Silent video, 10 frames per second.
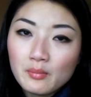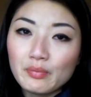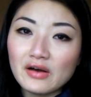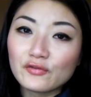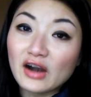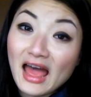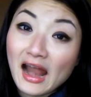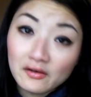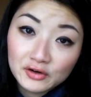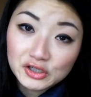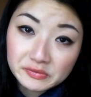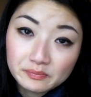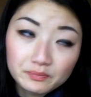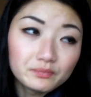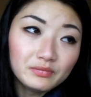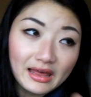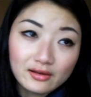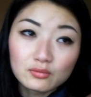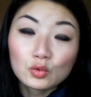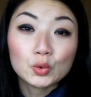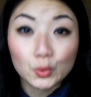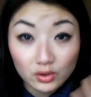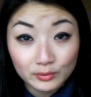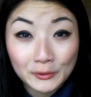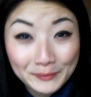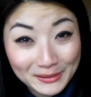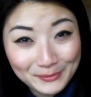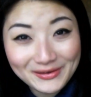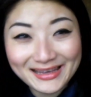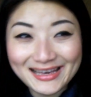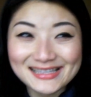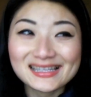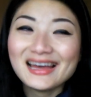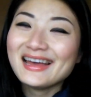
But for average, like normal people, I guess,